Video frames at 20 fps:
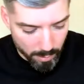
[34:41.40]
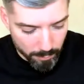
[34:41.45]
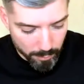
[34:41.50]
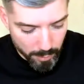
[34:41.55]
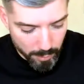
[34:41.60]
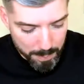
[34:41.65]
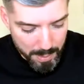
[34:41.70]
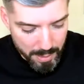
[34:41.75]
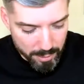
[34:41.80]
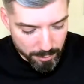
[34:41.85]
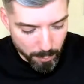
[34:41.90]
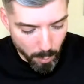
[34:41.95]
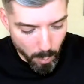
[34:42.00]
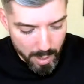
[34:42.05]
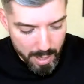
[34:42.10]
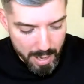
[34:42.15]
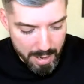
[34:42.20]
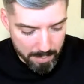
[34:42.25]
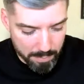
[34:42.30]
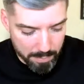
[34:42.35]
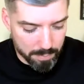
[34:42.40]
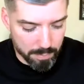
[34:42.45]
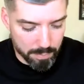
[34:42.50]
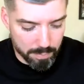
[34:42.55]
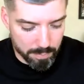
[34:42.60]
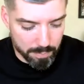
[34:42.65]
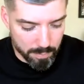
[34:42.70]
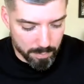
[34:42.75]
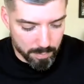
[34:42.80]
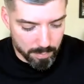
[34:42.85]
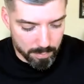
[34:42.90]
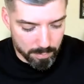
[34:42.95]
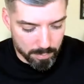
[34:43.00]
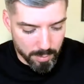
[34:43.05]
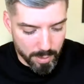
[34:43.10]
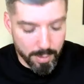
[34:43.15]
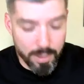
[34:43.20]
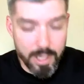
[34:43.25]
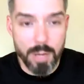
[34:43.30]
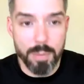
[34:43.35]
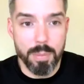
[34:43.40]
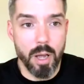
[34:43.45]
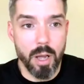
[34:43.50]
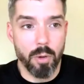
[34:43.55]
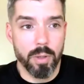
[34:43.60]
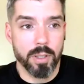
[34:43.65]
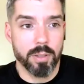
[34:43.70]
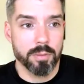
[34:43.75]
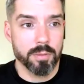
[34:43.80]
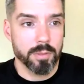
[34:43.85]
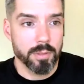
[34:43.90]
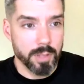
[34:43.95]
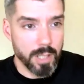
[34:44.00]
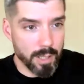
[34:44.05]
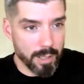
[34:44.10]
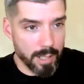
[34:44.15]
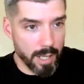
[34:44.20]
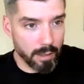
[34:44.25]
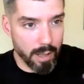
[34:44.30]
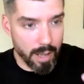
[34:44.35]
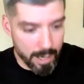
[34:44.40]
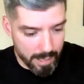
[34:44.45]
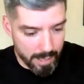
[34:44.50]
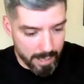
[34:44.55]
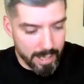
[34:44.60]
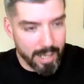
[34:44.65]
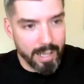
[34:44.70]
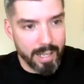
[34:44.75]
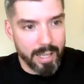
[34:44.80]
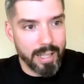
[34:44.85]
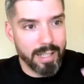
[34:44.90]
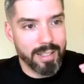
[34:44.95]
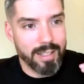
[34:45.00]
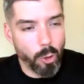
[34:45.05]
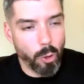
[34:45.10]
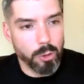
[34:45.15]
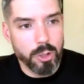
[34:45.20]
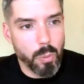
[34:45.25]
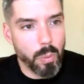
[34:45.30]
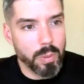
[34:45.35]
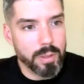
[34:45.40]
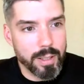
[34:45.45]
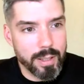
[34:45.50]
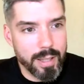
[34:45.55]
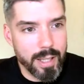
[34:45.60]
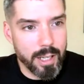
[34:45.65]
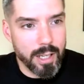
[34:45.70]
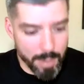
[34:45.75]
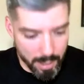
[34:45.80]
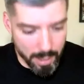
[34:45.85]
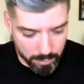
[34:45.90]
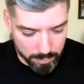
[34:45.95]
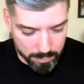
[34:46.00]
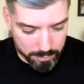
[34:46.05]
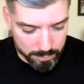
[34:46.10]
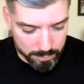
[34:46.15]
Philippians 4:8. You keep going down that line. He tells you what to think about.